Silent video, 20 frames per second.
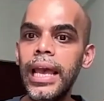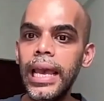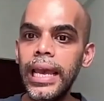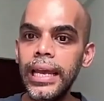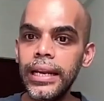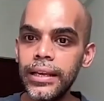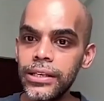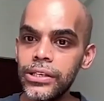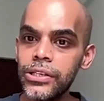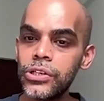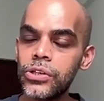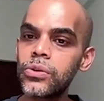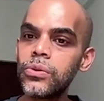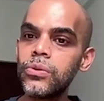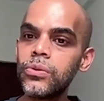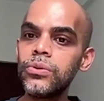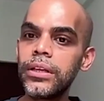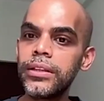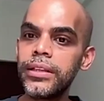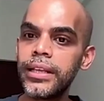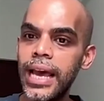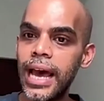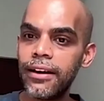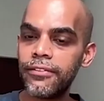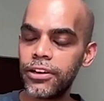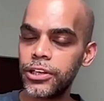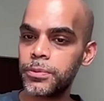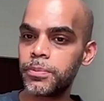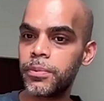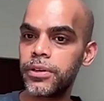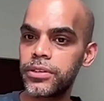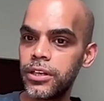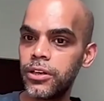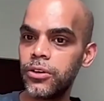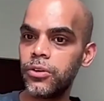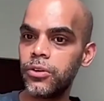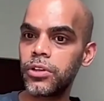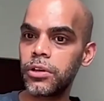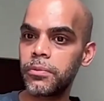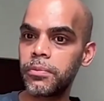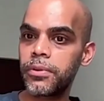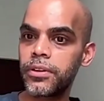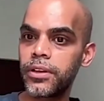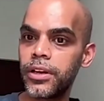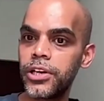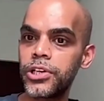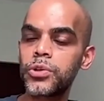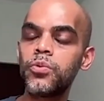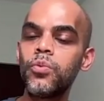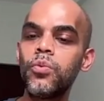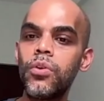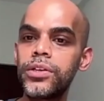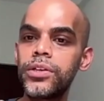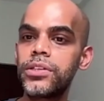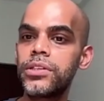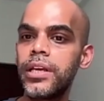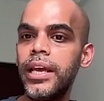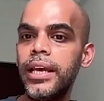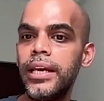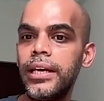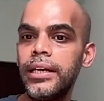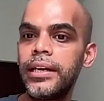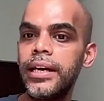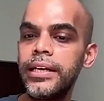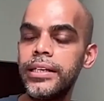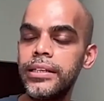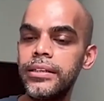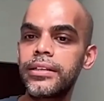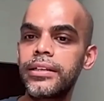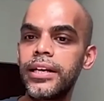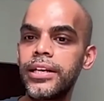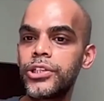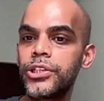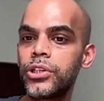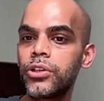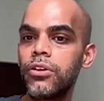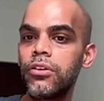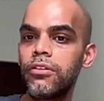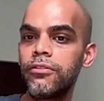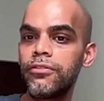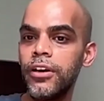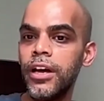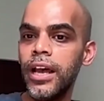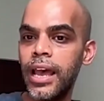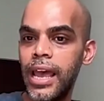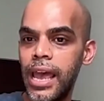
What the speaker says: It is true that the average person in Uttar Pradesh wants a greater ratio of